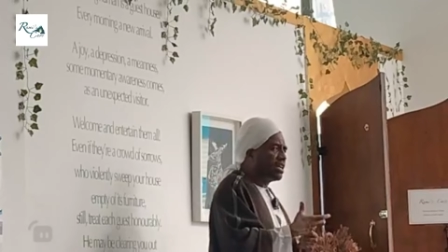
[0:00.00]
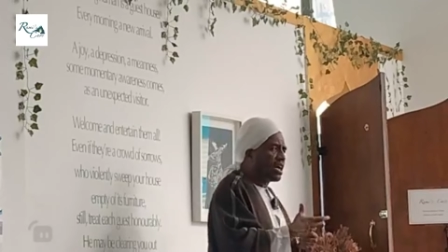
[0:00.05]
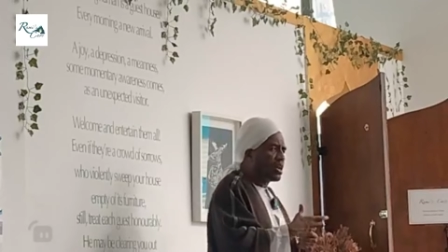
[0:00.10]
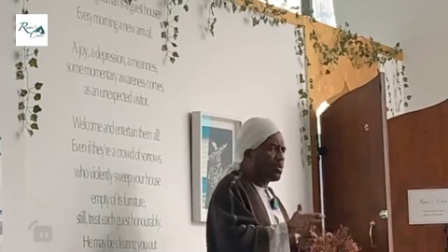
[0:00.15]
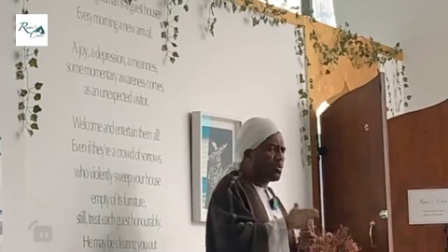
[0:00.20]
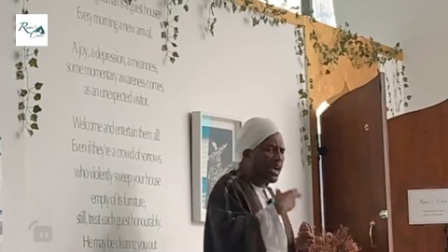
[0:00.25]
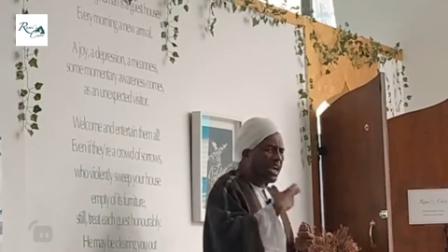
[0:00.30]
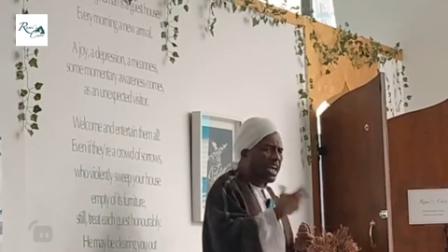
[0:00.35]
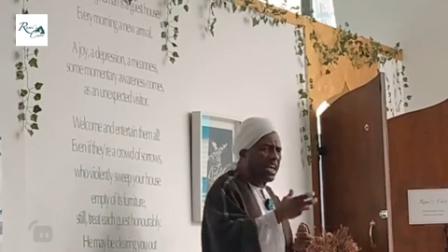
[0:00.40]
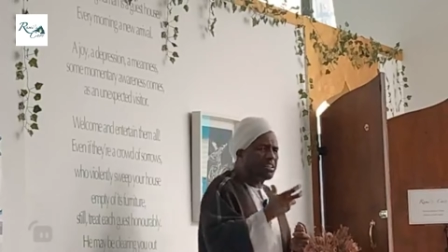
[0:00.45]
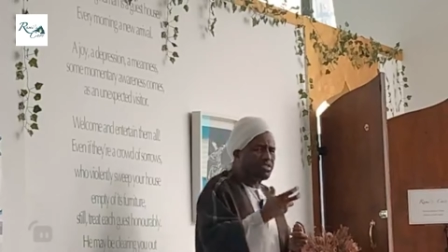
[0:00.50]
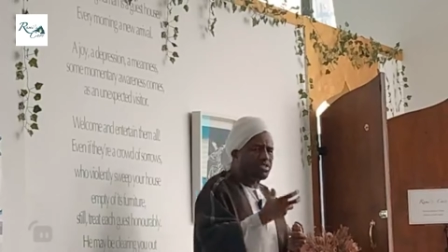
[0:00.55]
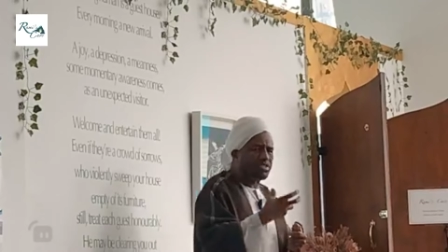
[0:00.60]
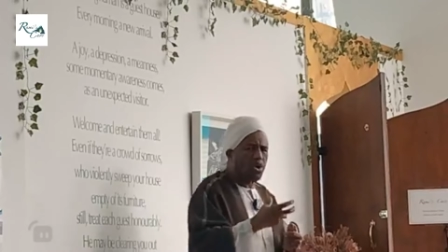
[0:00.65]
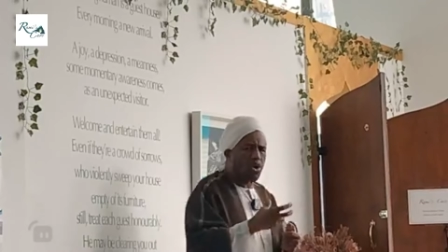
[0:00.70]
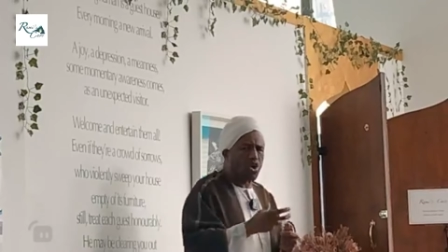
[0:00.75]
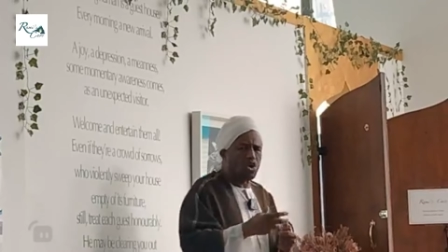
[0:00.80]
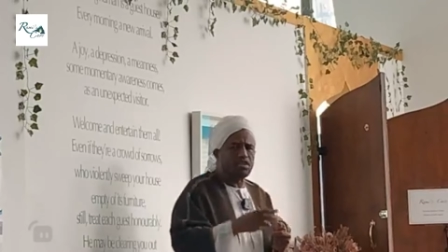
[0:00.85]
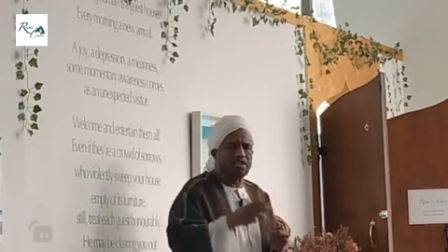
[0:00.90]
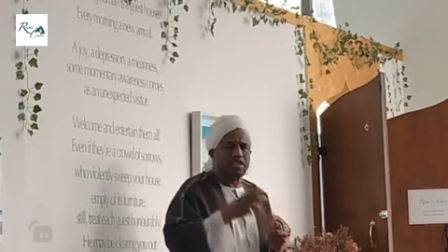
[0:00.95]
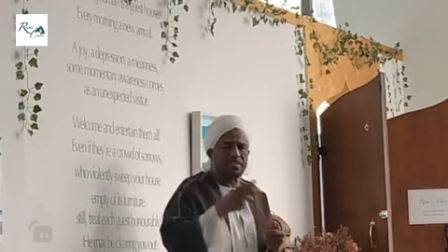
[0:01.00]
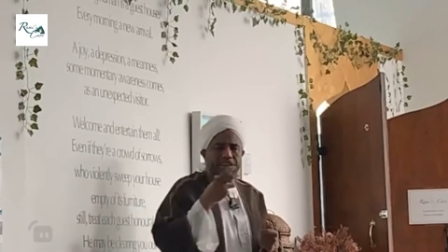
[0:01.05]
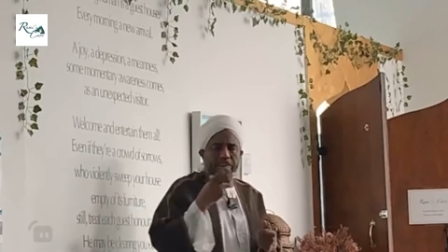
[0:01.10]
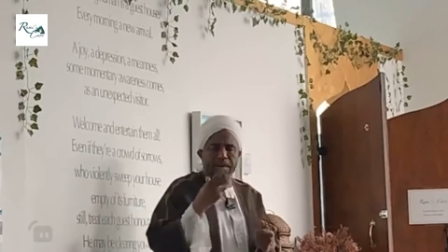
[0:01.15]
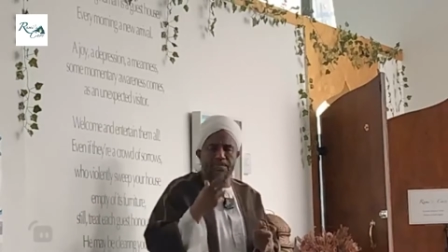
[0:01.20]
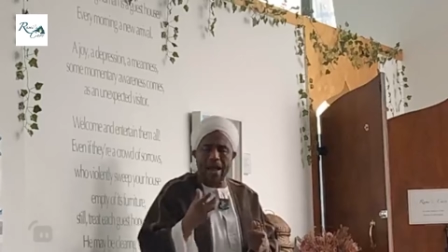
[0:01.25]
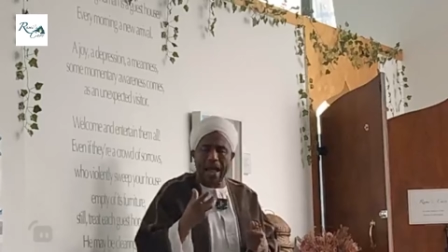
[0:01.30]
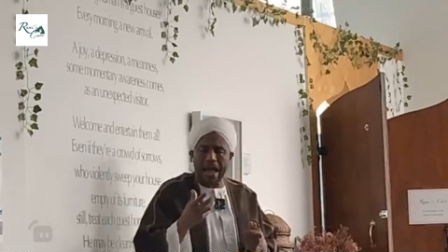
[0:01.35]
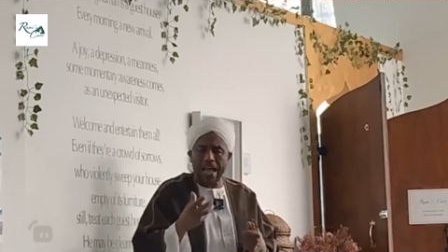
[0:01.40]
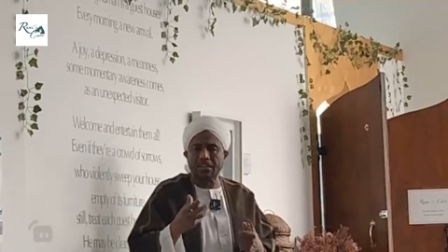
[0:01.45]
and wicked thoughts in
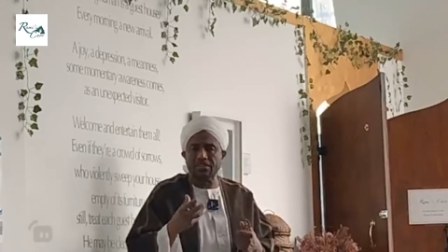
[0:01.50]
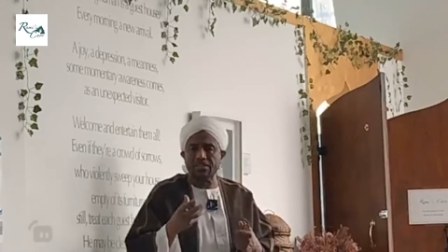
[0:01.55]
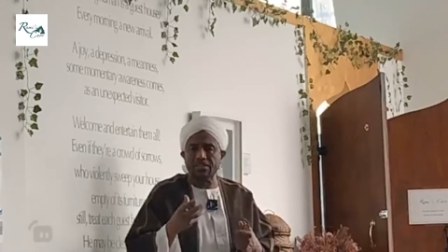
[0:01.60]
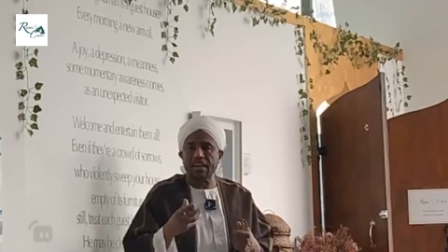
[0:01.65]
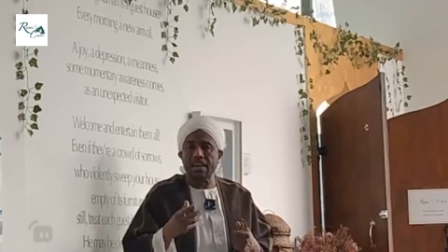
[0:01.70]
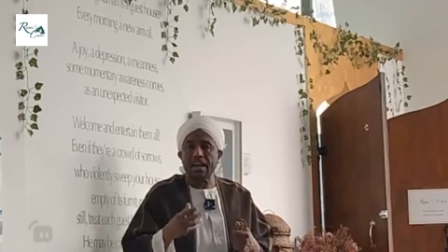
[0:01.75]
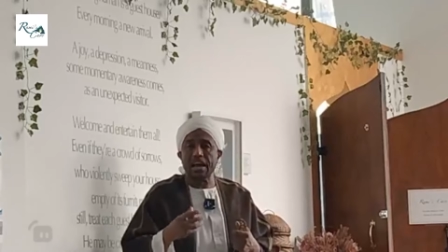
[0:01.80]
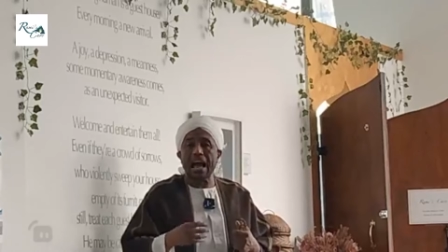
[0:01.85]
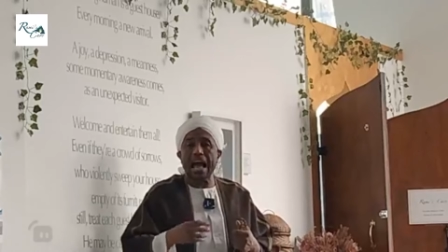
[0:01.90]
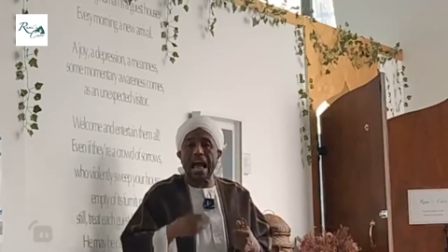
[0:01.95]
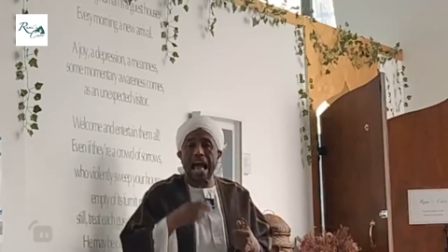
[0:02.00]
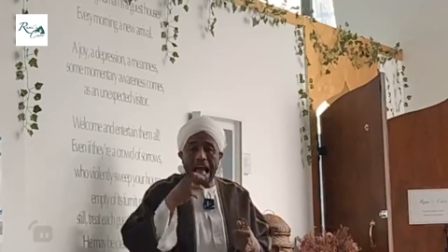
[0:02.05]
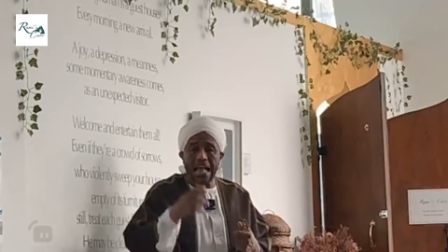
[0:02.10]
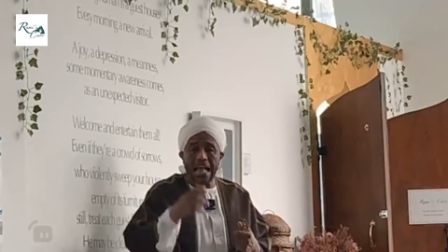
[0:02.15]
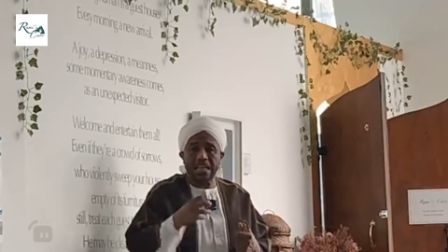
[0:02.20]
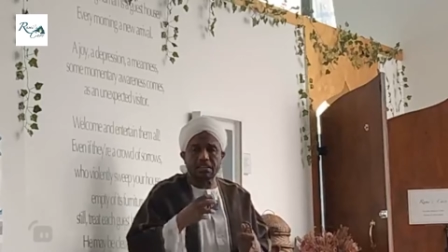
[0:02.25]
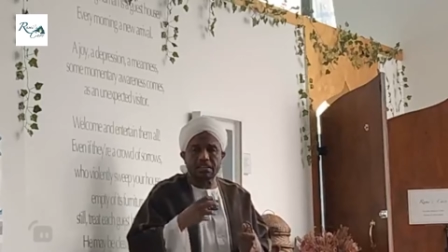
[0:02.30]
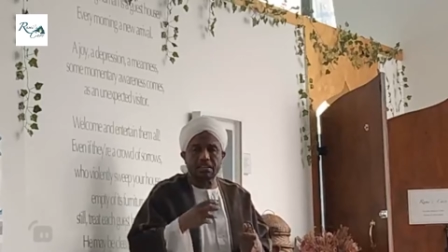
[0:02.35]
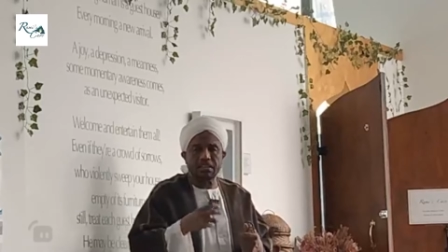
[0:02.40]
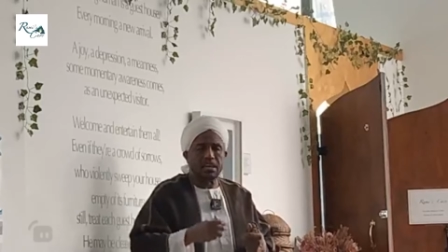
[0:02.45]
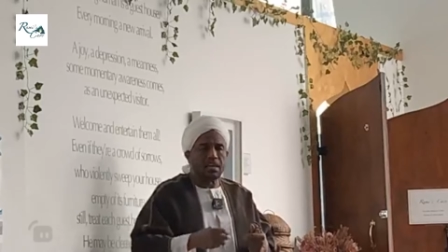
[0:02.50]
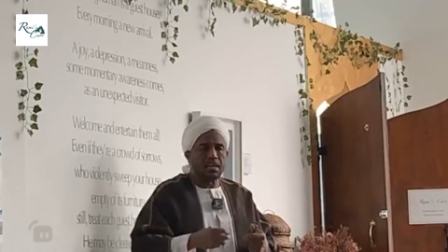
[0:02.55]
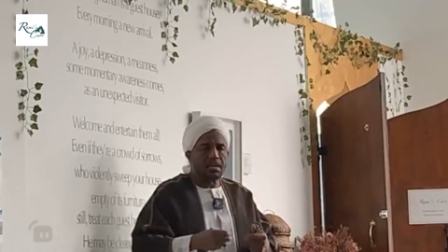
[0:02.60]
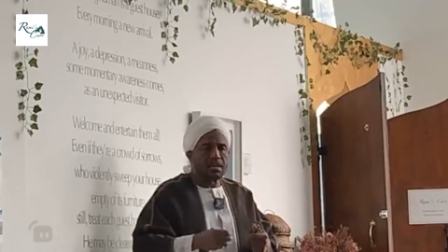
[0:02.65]
their minds and